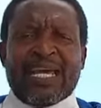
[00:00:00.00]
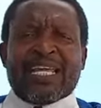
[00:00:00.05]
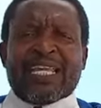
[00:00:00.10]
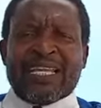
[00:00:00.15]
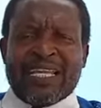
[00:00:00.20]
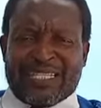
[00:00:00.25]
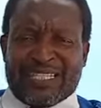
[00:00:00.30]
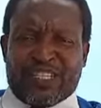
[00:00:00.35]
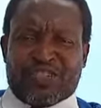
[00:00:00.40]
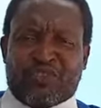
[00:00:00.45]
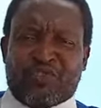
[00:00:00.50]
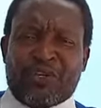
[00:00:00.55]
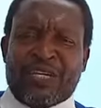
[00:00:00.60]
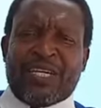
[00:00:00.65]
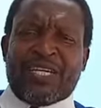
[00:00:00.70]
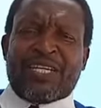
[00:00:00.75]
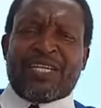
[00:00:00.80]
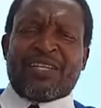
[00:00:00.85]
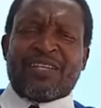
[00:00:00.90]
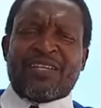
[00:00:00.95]
Let us
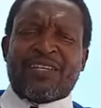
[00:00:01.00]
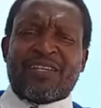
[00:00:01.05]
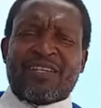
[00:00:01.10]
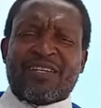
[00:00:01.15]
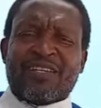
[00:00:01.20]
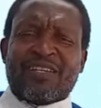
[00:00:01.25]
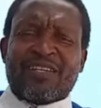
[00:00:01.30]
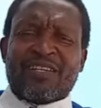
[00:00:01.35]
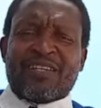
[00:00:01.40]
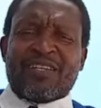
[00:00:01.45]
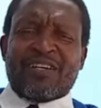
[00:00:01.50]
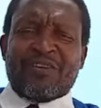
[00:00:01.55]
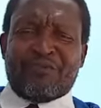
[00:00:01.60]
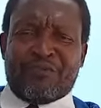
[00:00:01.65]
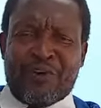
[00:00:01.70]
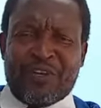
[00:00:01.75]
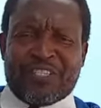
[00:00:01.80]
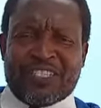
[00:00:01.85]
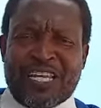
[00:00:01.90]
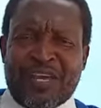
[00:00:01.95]
read
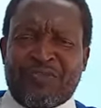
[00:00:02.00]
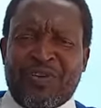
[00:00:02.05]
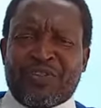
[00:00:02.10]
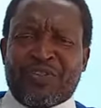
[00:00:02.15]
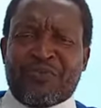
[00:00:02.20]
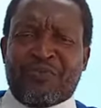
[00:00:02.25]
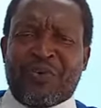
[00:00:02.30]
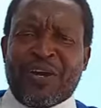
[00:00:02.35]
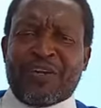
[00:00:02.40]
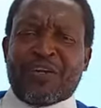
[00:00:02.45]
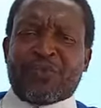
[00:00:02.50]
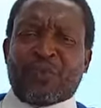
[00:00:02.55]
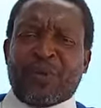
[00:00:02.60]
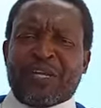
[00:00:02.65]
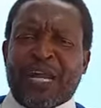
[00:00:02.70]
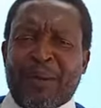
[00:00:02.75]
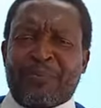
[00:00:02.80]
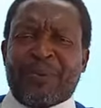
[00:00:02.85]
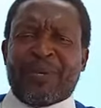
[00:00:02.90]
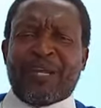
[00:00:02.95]
verse 7 to find out what
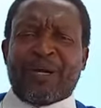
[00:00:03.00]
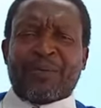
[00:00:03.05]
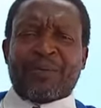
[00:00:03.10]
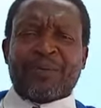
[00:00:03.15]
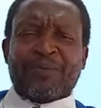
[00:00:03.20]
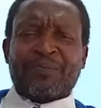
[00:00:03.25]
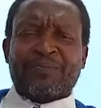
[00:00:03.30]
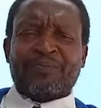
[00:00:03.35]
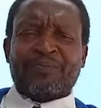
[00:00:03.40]
happened now.